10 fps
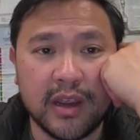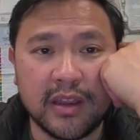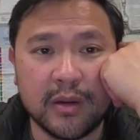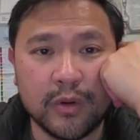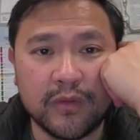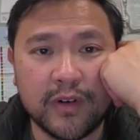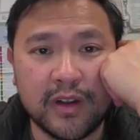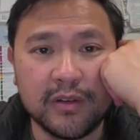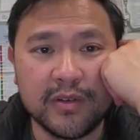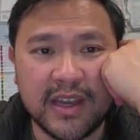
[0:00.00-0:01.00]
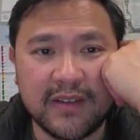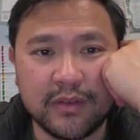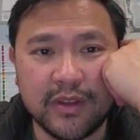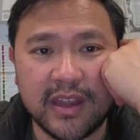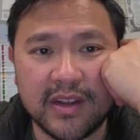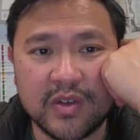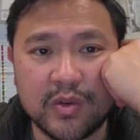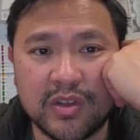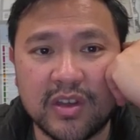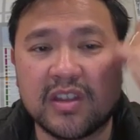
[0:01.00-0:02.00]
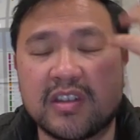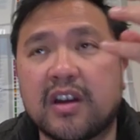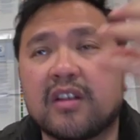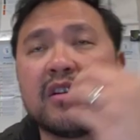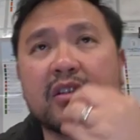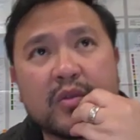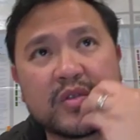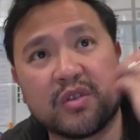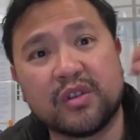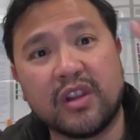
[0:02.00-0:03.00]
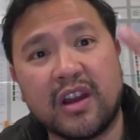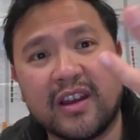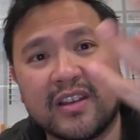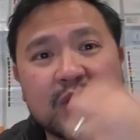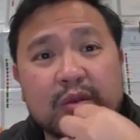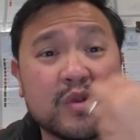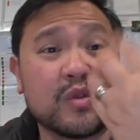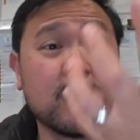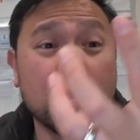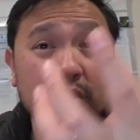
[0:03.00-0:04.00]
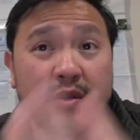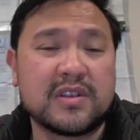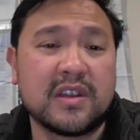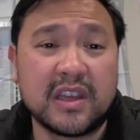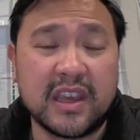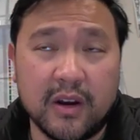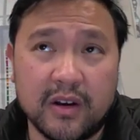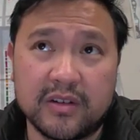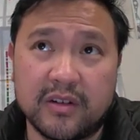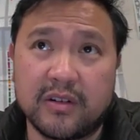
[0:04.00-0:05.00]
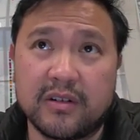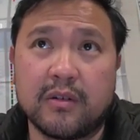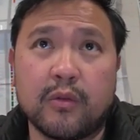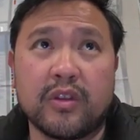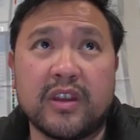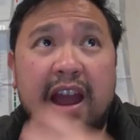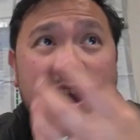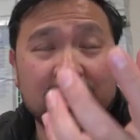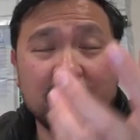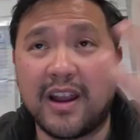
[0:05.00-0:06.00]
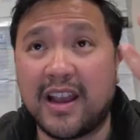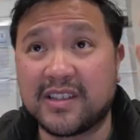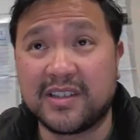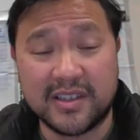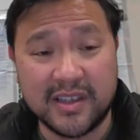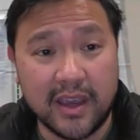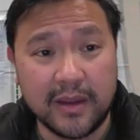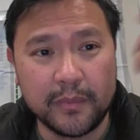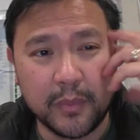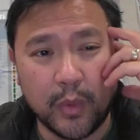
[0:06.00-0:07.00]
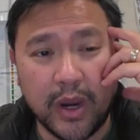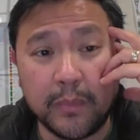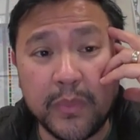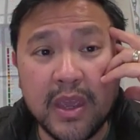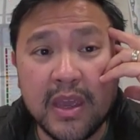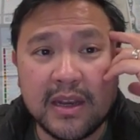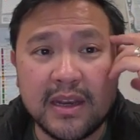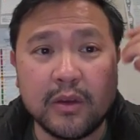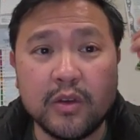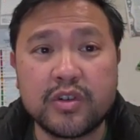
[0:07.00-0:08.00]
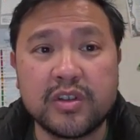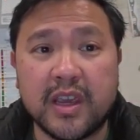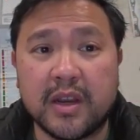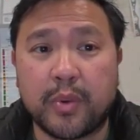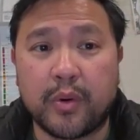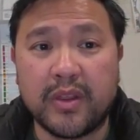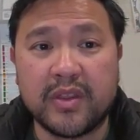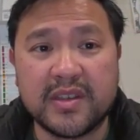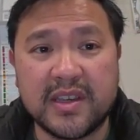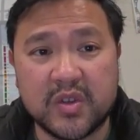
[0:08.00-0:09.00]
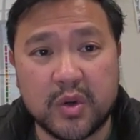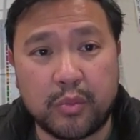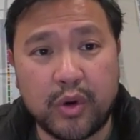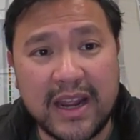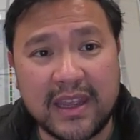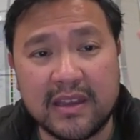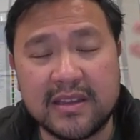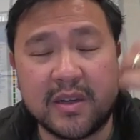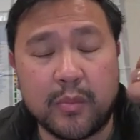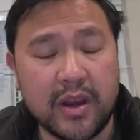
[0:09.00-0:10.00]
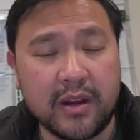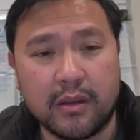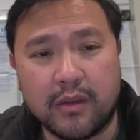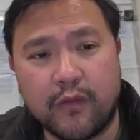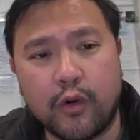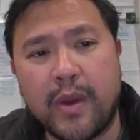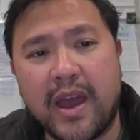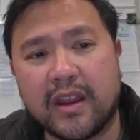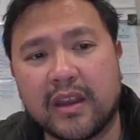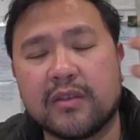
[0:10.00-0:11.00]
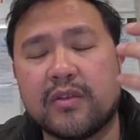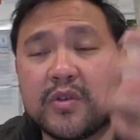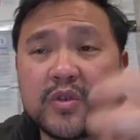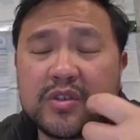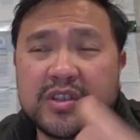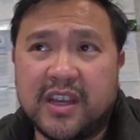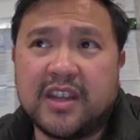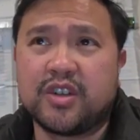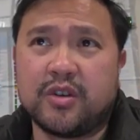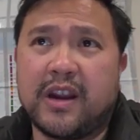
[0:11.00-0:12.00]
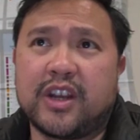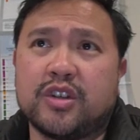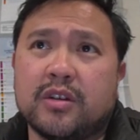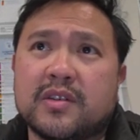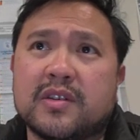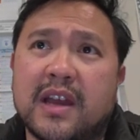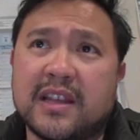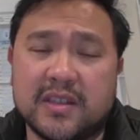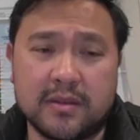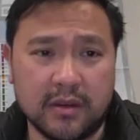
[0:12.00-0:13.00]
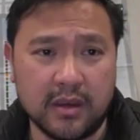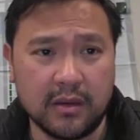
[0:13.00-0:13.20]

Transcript: And then what follows after that is usually the dialogue. Those are the lines, those are the words that the character or the actor has to say. Right? Now, usually in parentheses or brackets, depending on the formatting, those are stage directions. That's